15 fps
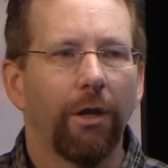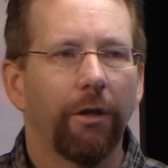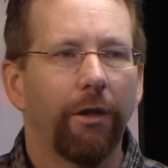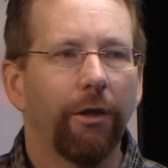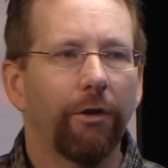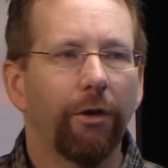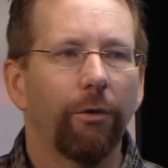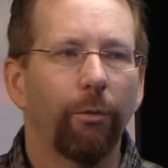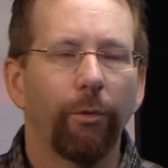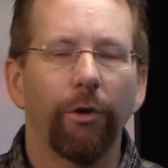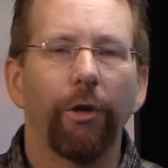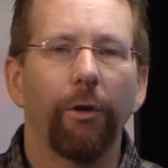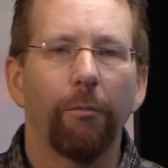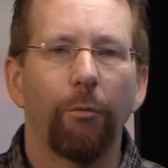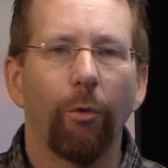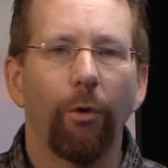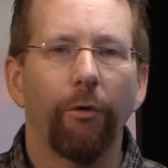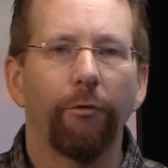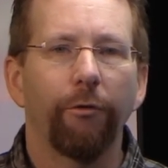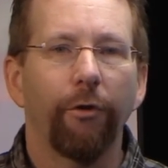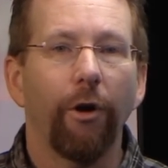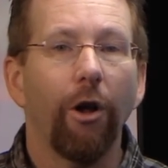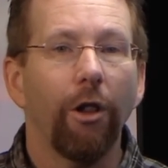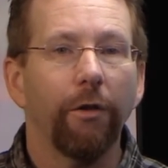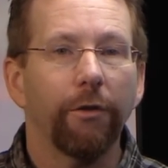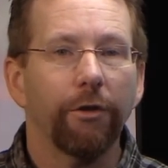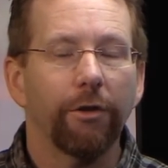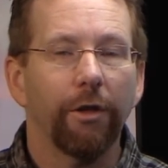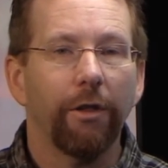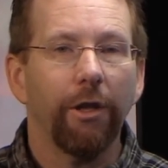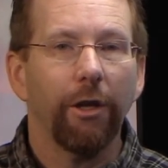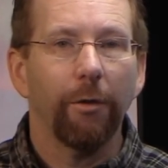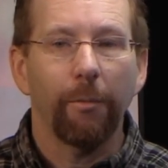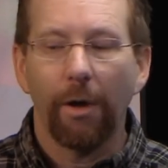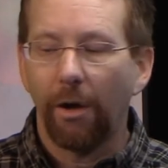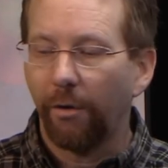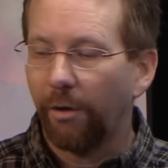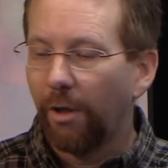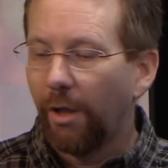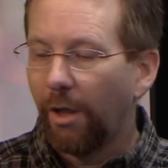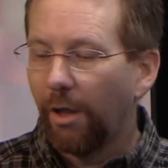this is really important for all of us to think about